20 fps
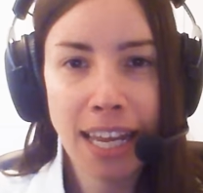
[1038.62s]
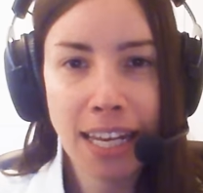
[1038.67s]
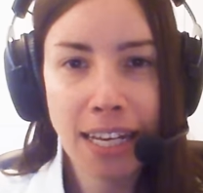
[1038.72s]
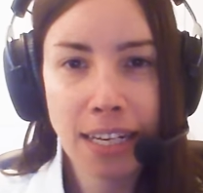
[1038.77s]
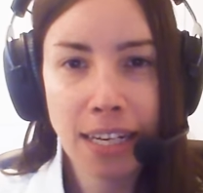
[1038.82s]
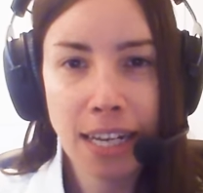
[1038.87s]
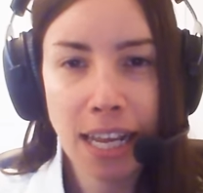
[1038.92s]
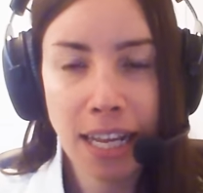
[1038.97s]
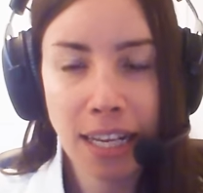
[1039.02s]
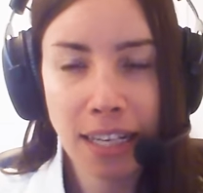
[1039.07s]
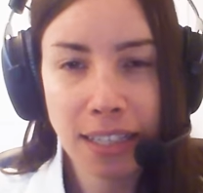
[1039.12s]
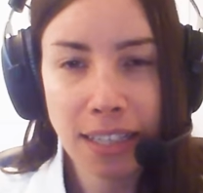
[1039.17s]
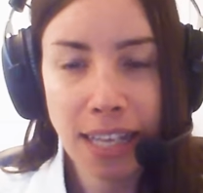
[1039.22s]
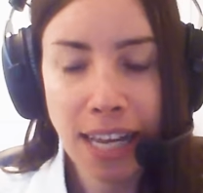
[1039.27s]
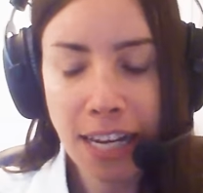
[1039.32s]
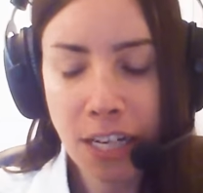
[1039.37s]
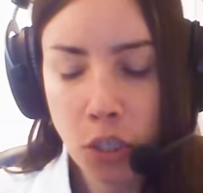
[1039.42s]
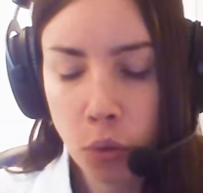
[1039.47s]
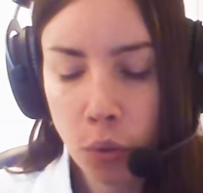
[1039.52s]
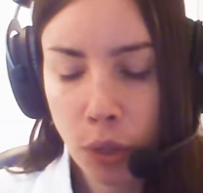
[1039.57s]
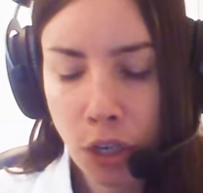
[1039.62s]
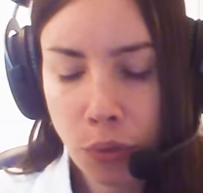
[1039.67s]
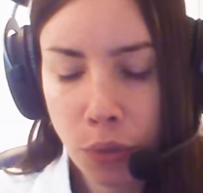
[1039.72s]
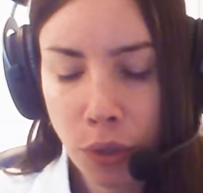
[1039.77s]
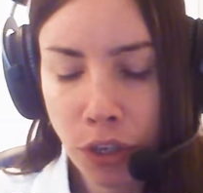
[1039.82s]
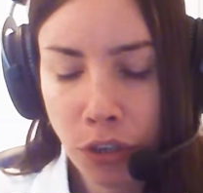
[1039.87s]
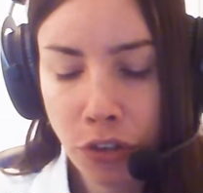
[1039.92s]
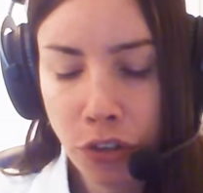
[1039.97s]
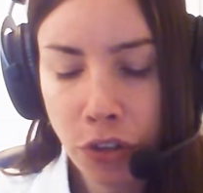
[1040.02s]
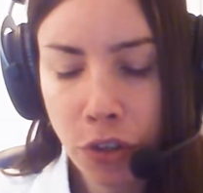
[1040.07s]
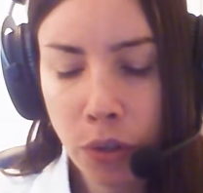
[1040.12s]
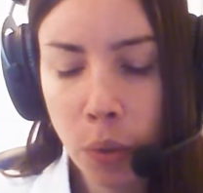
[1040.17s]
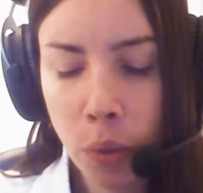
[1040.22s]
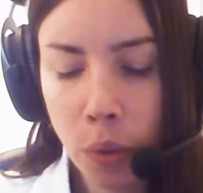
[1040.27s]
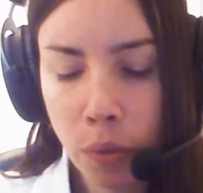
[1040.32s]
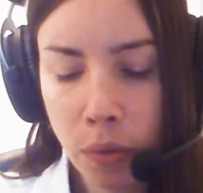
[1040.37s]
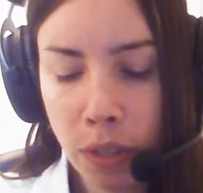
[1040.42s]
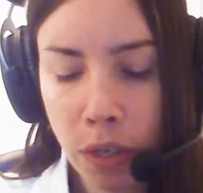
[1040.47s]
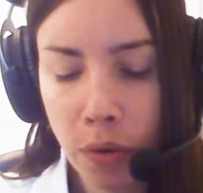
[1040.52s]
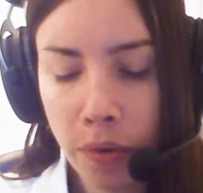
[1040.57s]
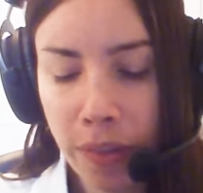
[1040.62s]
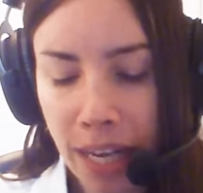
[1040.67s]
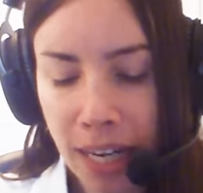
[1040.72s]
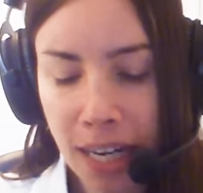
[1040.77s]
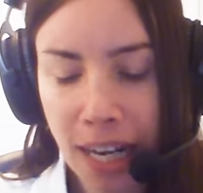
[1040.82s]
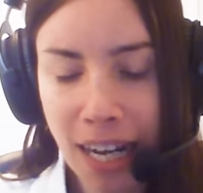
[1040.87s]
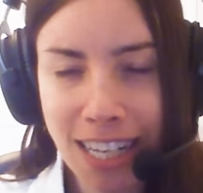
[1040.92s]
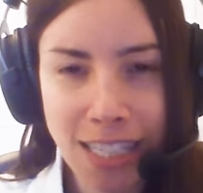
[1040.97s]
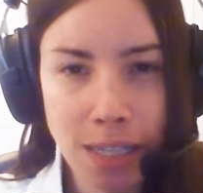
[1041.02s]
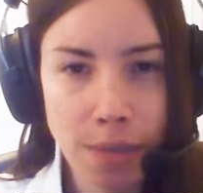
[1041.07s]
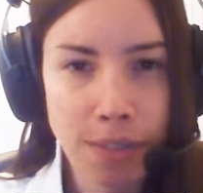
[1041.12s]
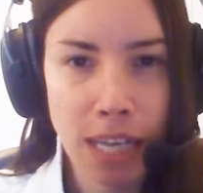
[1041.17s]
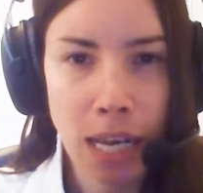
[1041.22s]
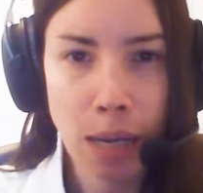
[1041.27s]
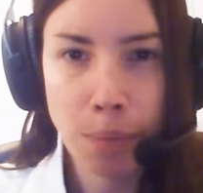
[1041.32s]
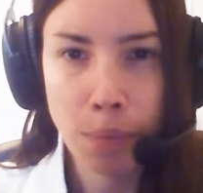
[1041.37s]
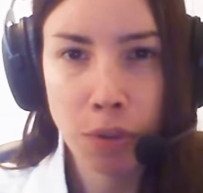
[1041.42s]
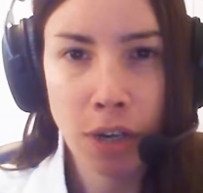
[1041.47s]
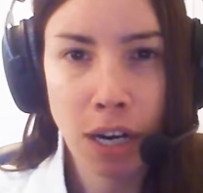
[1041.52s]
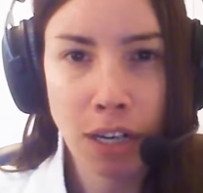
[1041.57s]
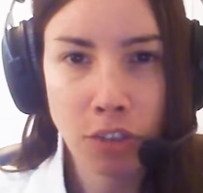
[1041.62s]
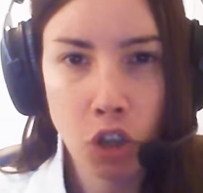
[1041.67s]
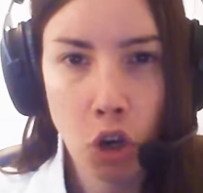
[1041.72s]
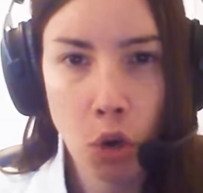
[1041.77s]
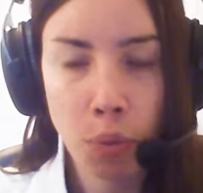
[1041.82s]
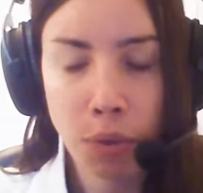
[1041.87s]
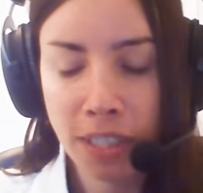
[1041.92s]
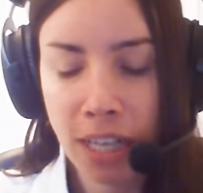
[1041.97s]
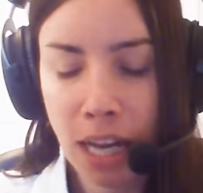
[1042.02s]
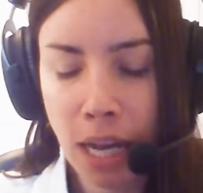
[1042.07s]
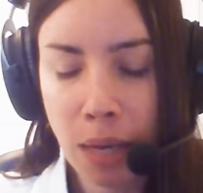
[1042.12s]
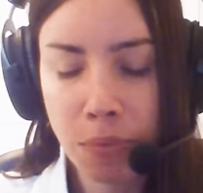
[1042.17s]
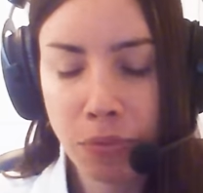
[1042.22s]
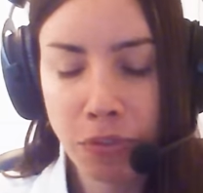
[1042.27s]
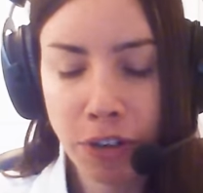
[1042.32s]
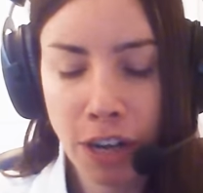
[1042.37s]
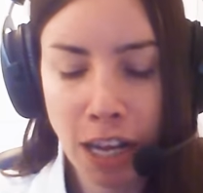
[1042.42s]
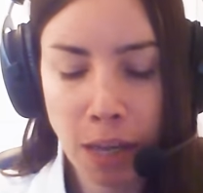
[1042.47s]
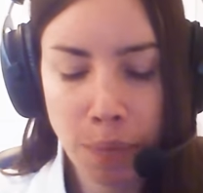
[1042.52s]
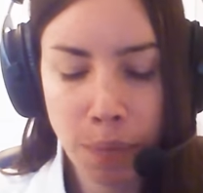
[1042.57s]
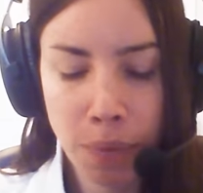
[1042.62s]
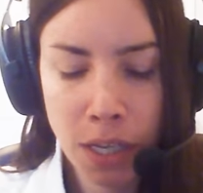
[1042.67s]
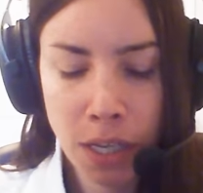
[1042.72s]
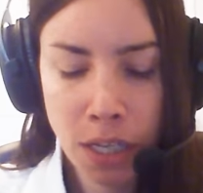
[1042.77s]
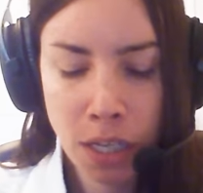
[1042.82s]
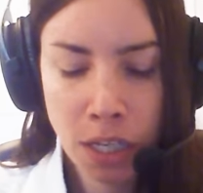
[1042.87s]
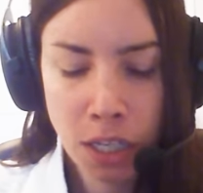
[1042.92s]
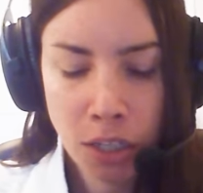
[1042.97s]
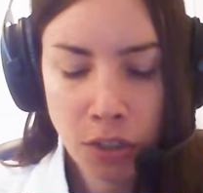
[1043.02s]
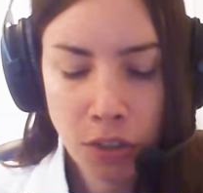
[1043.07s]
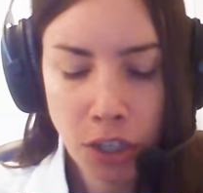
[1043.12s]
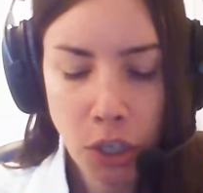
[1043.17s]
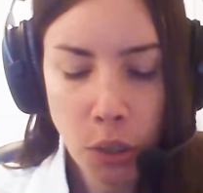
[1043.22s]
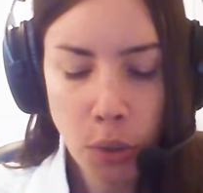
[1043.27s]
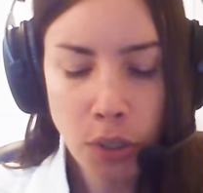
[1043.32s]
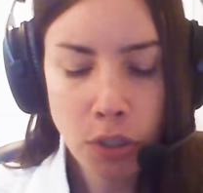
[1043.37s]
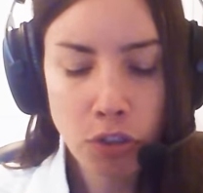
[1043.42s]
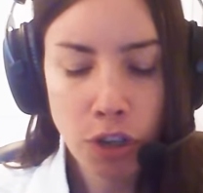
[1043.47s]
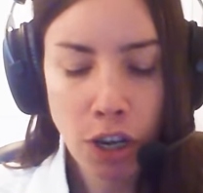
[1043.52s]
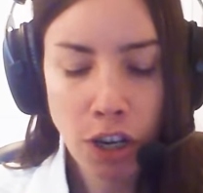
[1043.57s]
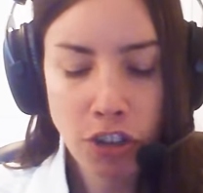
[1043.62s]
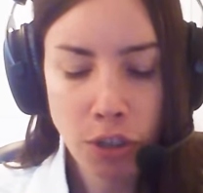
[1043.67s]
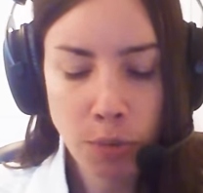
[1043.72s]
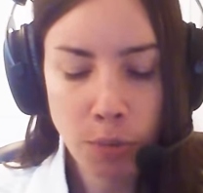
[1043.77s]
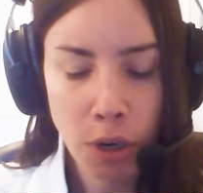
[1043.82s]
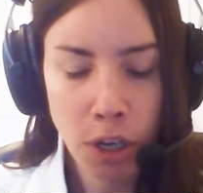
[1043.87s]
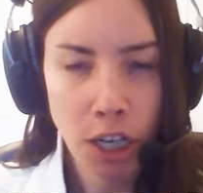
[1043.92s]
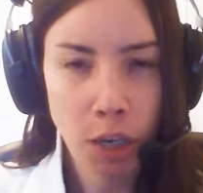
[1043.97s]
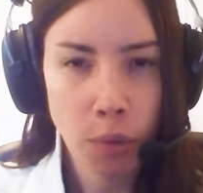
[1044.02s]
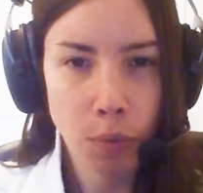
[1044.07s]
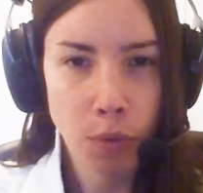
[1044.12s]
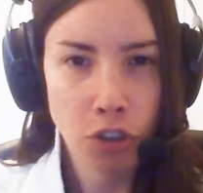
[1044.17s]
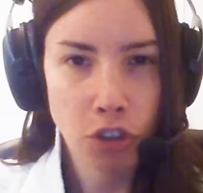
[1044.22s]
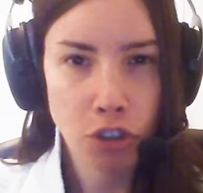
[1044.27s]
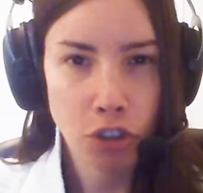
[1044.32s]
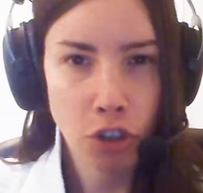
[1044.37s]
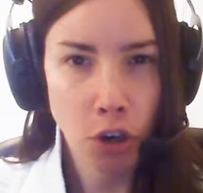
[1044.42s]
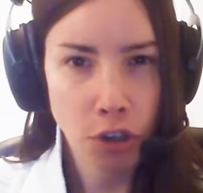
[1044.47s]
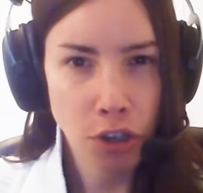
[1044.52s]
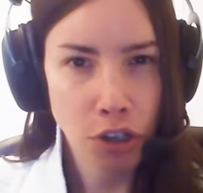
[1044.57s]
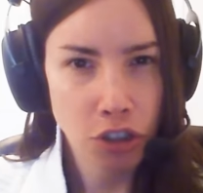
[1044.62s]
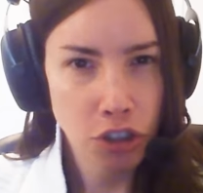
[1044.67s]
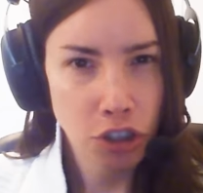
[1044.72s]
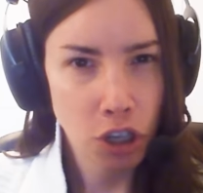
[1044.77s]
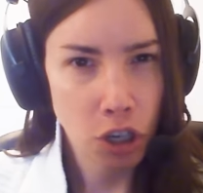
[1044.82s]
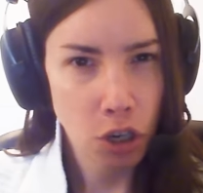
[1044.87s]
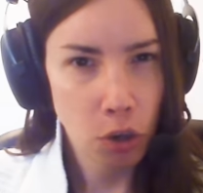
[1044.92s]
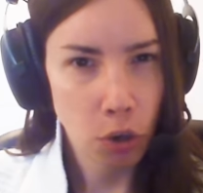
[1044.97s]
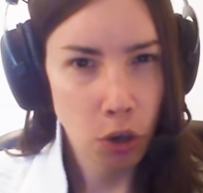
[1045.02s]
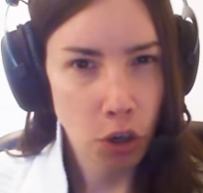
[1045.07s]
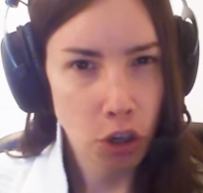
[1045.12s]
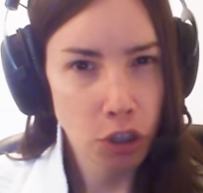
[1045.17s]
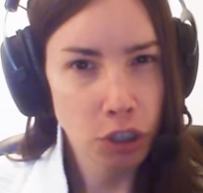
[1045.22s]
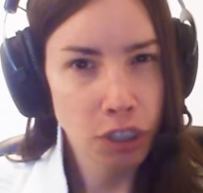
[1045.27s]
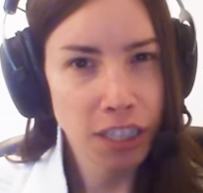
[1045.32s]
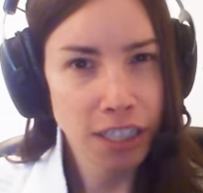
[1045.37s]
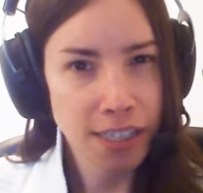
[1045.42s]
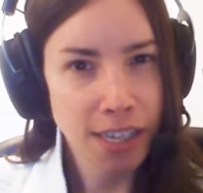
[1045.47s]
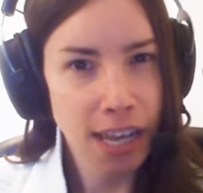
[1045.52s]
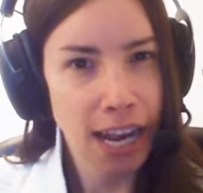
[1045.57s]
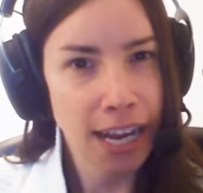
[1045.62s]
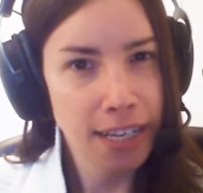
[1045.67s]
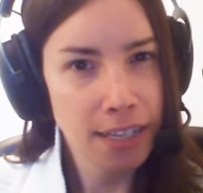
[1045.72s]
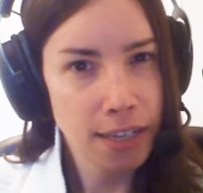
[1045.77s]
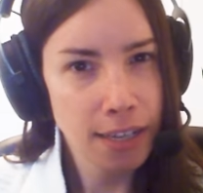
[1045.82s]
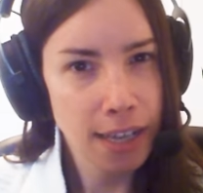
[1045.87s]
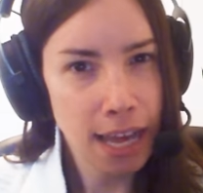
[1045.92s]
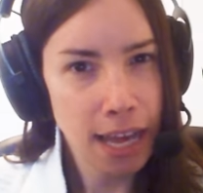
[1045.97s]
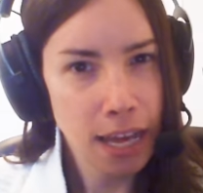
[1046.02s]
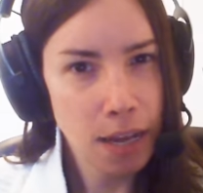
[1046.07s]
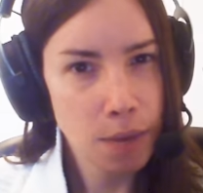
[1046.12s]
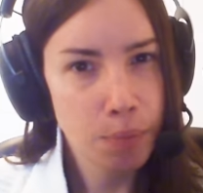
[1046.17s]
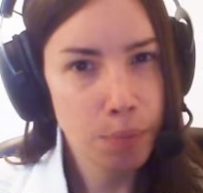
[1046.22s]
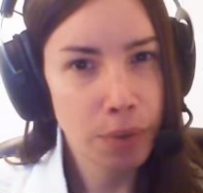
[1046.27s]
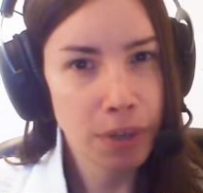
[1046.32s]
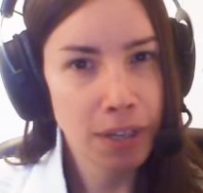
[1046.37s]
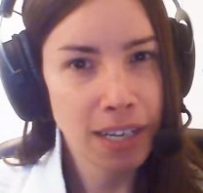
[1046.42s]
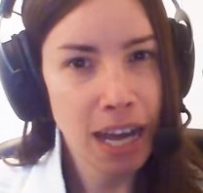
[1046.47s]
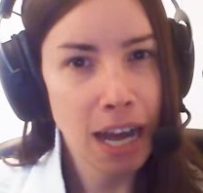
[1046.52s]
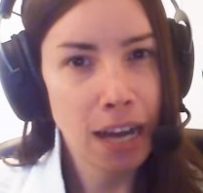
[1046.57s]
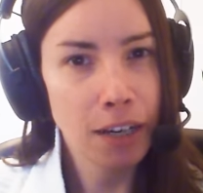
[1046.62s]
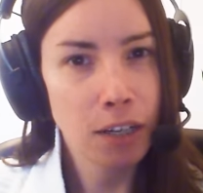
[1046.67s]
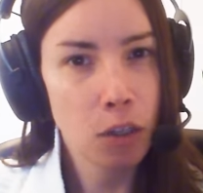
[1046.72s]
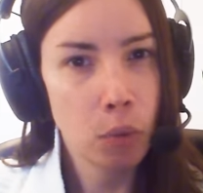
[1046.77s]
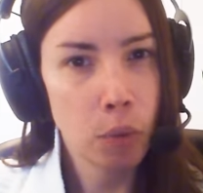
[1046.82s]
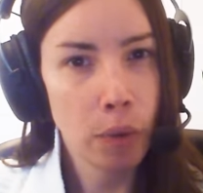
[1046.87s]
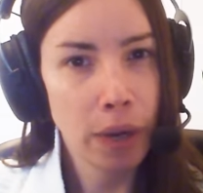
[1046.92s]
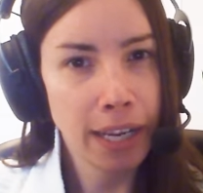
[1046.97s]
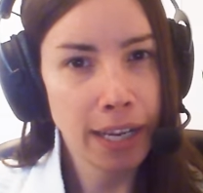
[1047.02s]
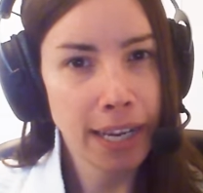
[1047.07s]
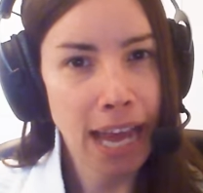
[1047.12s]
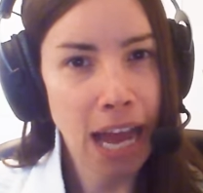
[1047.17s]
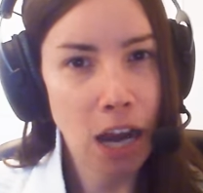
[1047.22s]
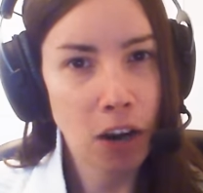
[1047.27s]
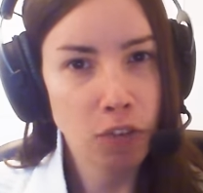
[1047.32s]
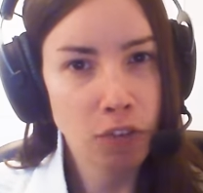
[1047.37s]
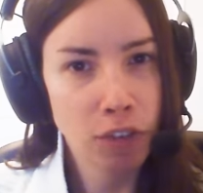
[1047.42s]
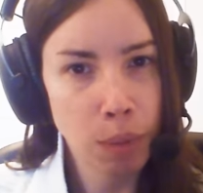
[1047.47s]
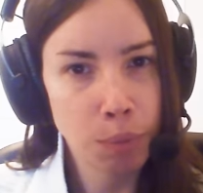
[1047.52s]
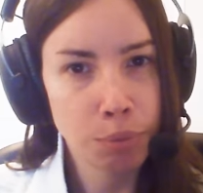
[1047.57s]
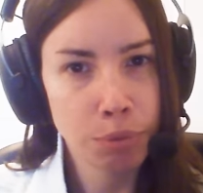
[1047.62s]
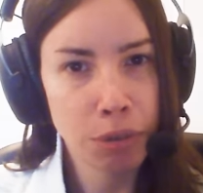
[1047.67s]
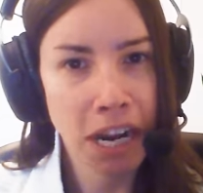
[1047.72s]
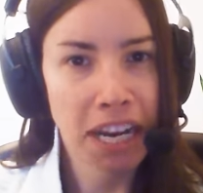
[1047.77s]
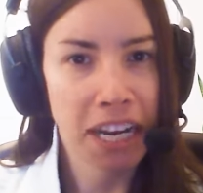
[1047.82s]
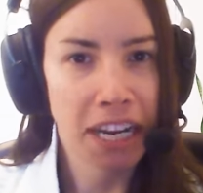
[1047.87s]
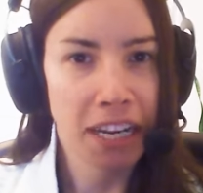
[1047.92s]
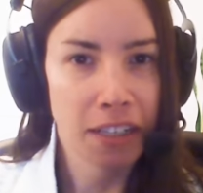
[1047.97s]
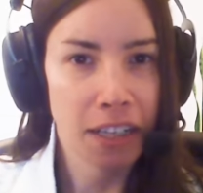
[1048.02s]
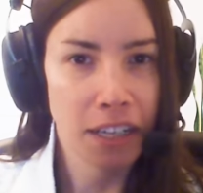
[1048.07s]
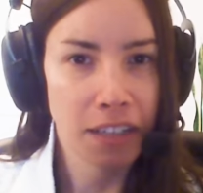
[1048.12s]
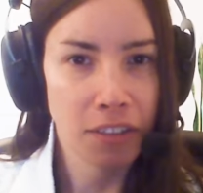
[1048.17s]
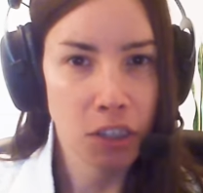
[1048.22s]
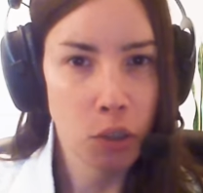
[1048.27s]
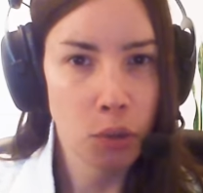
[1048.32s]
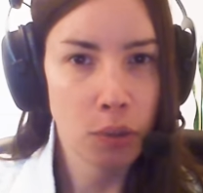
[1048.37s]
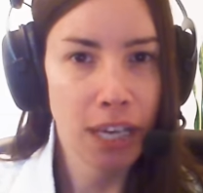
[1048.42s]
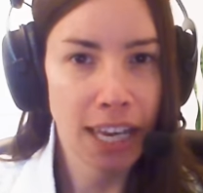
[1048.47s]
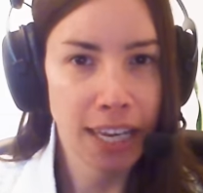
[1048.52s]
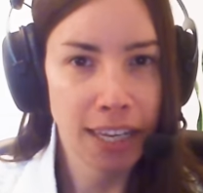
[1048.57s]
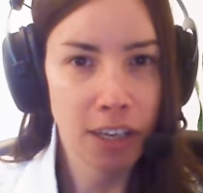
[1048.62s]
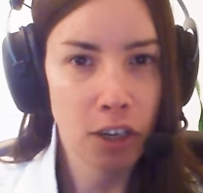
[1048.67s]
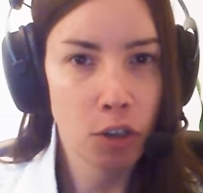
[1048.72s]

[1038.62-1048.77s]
In late 2022, you know, that kind of September-October timeframe, the U.S. Treasury market was starting to show early signs of that, but not quite outright breaking like the U.K.